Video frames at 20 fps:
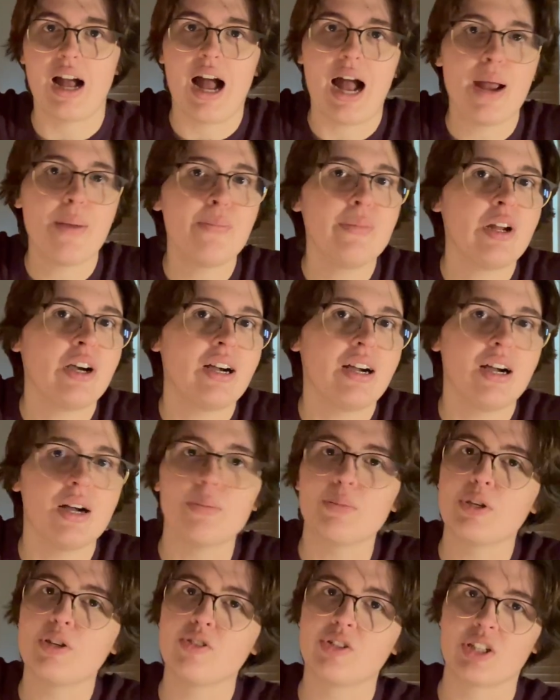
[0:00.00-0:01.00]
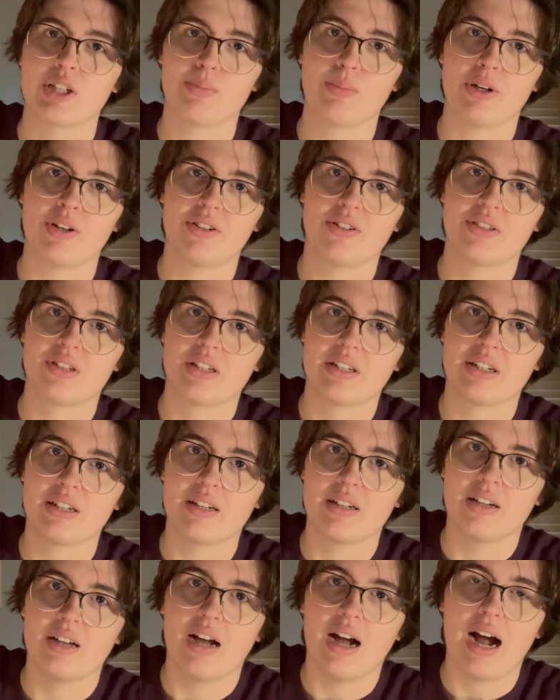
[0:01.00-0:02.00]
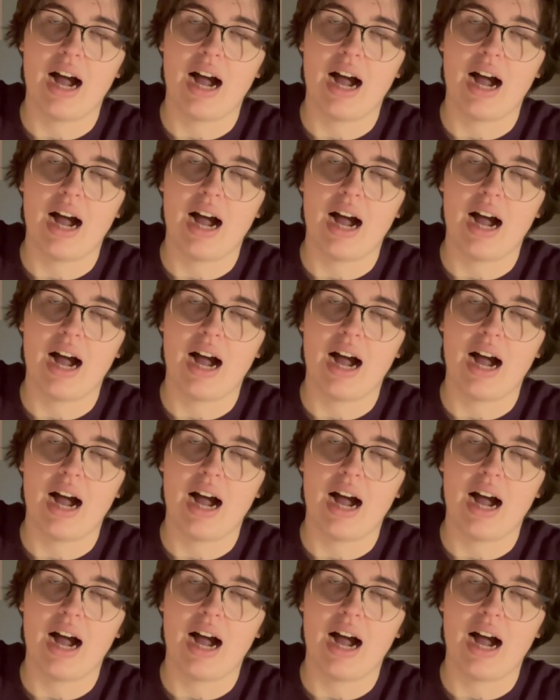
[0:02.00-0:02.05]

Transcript: I'm not a music person.